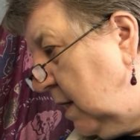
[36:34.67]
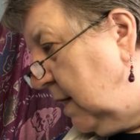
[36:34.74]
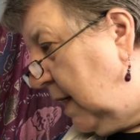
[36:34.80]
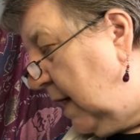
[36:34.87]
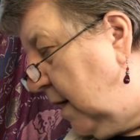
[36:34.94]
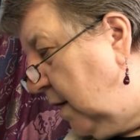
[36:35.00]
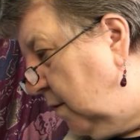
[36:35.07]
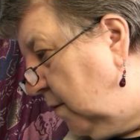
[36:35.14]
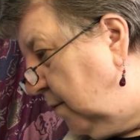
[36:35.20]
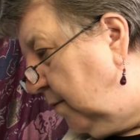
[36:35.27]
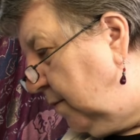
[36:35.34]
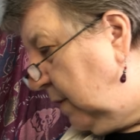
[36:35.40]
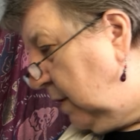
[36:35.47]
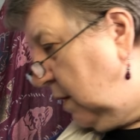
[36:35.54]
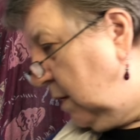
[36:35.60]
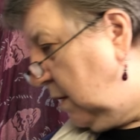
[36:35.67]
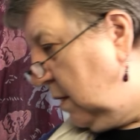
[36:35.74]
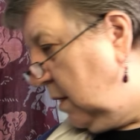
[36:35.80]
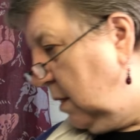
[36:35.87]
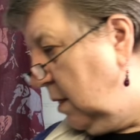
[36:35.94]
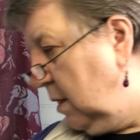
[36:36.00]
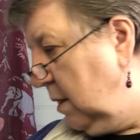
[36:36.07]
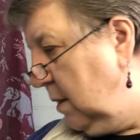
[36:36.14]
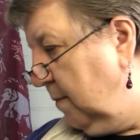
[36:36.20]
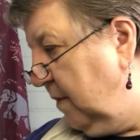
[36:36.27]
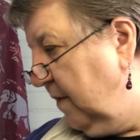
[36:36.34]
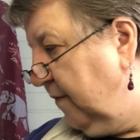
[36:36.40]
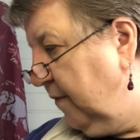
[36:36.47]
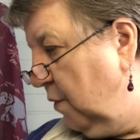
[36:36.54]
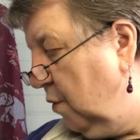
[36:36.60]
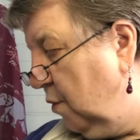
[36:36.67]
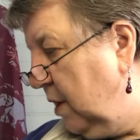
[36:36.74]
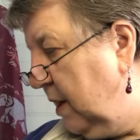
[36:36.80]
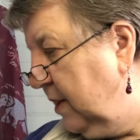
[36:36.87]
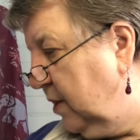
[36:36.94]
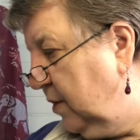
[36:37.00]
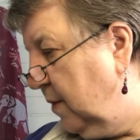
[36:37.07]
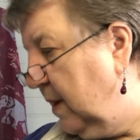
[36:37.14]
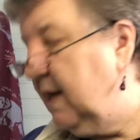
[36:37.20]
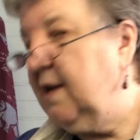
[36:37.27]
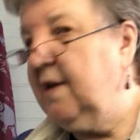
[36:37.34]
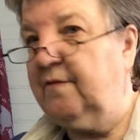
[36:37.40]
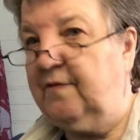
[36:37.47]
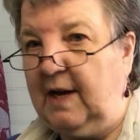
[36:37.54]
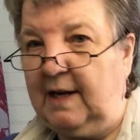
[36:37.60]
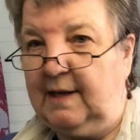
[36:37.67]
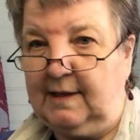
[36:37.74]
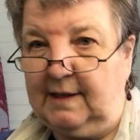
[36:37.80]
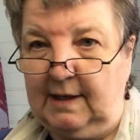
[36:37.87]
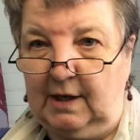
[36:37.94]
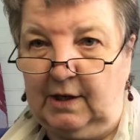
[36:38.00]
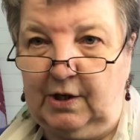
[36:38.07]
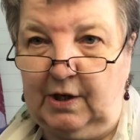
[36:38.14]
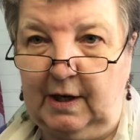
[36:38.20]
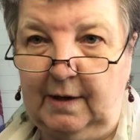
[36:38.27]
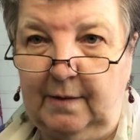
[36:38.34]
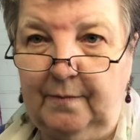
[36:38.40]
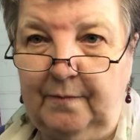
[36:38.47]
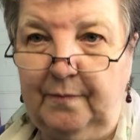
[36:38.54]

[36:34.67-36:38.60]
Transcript: Now before I do any of that stitching,